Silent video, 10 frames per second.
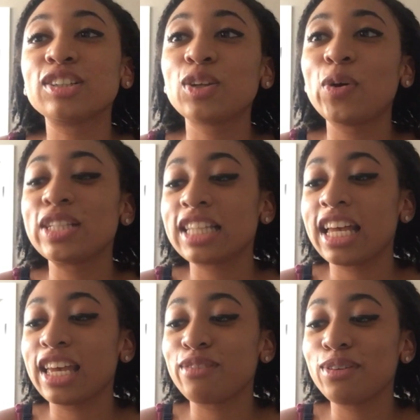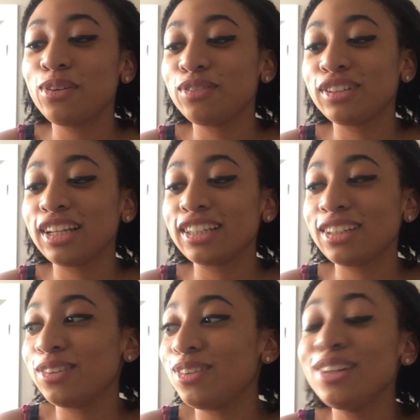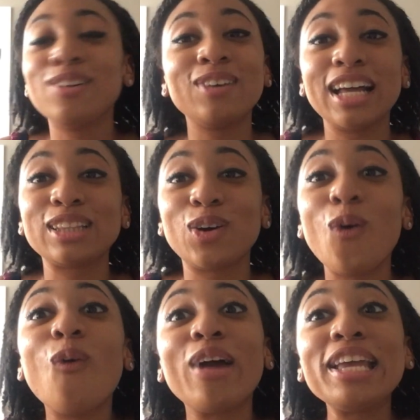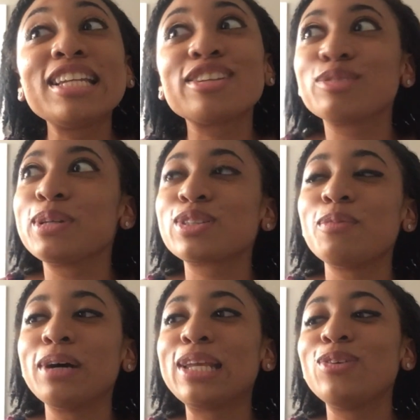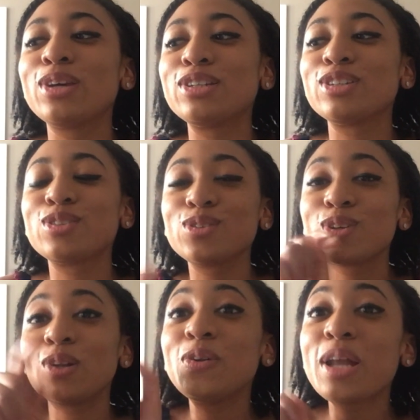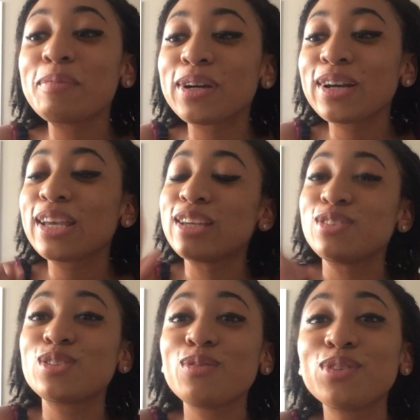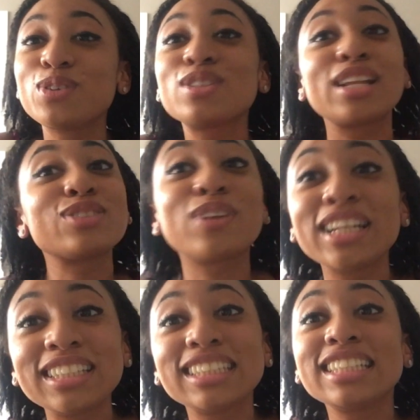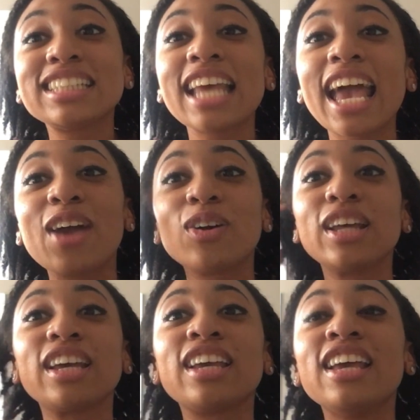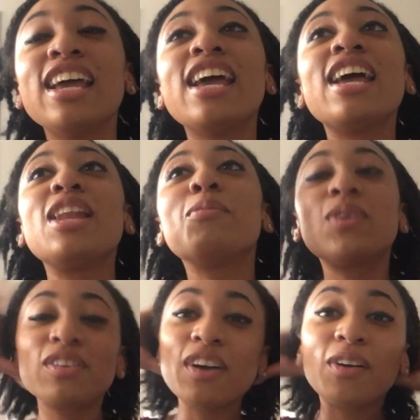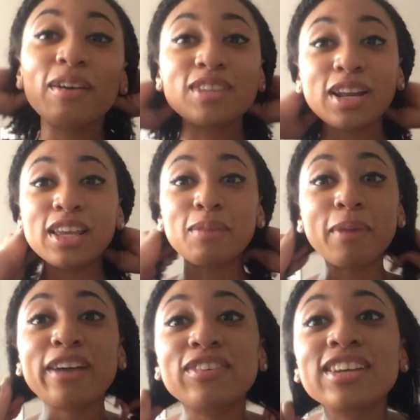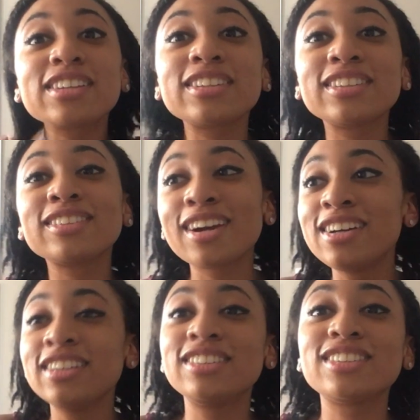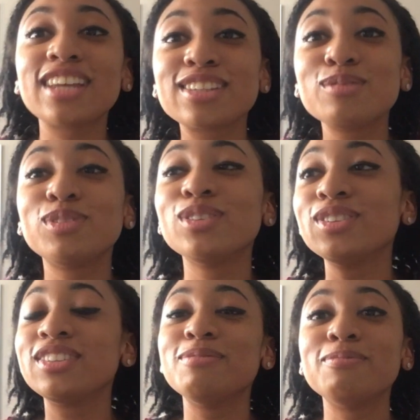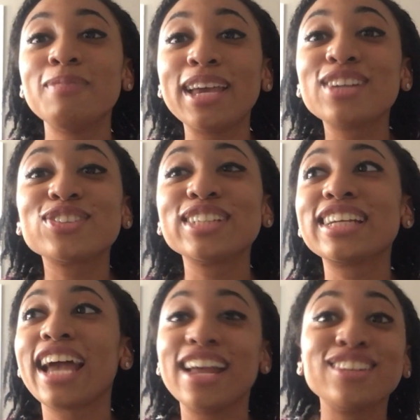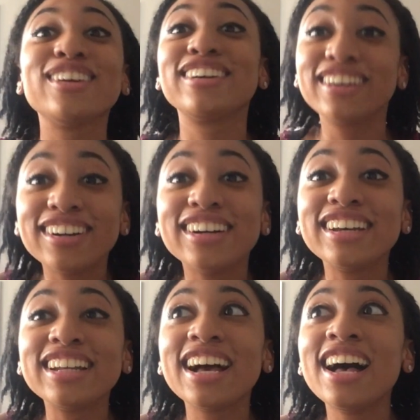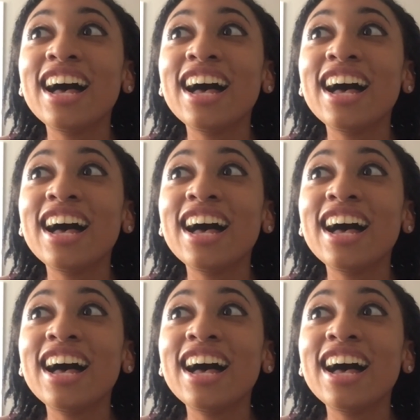So it's like if you don't feel like you don't got the coin to spend some money, you can just use a little number and get you some food. So that's what I did today. Or like in the morning if I don't have time to eat breakfast, just take some food, make a drink, and you're good.